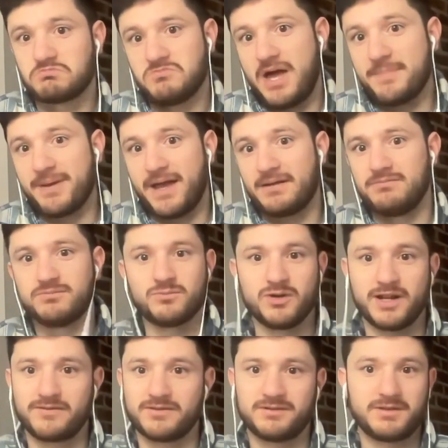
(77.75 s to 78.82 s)
Not bad,
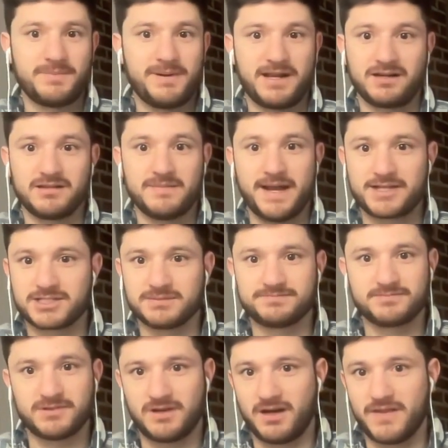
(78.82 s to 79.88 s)
whatever, depending on the
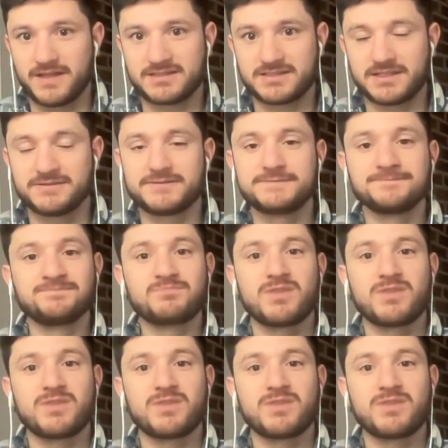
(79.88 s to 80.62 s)
matchup, all that stuff.